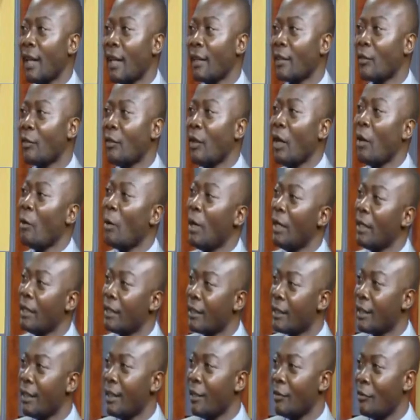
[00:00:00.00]

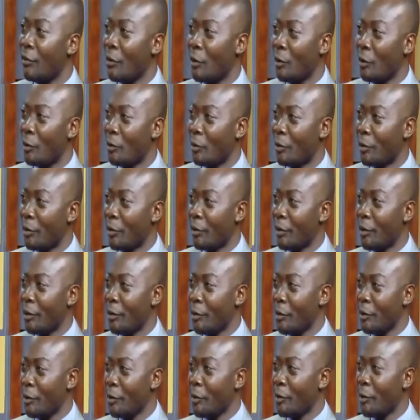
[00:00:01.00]
flowering level?
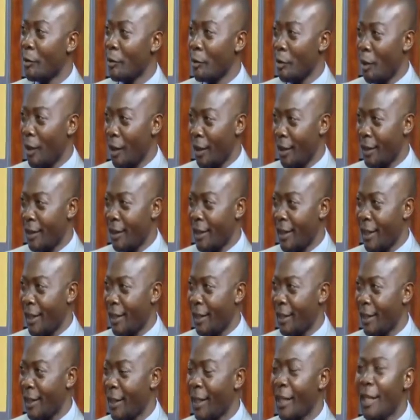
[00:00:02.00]
You
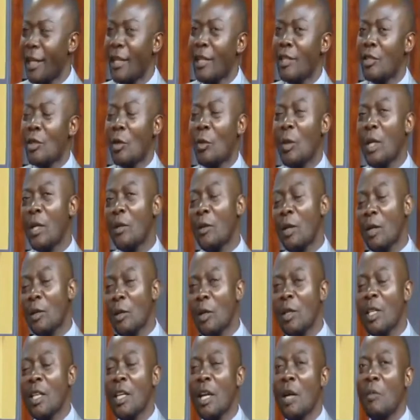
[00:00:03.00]
understand? So when you're
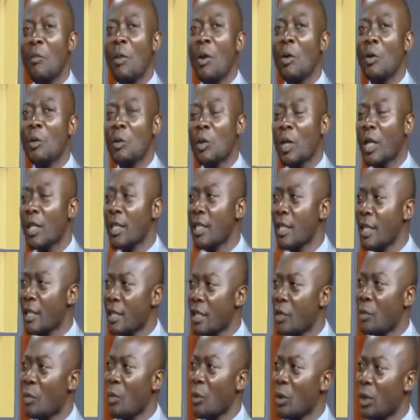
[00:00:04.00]
talking about Kenya
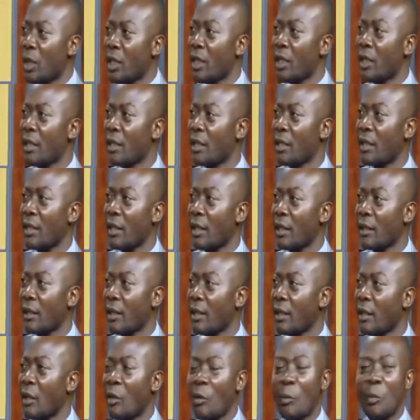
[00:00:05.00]
exporting,
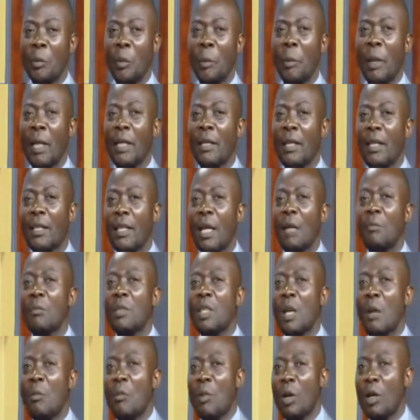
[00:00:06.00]
by the time
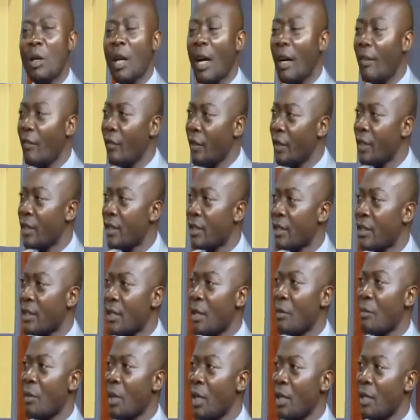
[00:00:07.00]
someone harvests
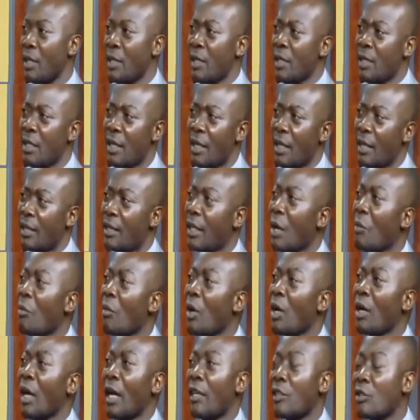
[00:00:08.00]
the maize,
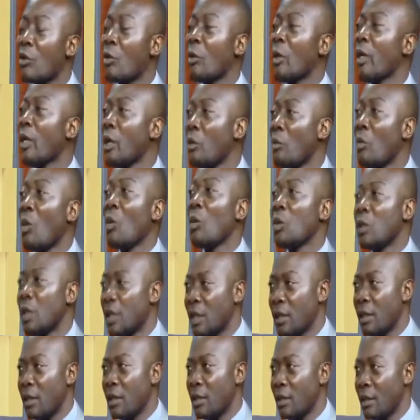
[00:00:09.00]
someone has already bought
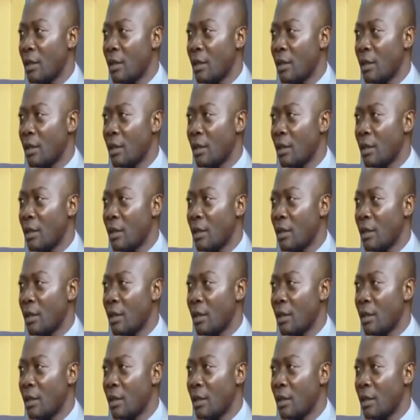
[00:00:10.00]
it.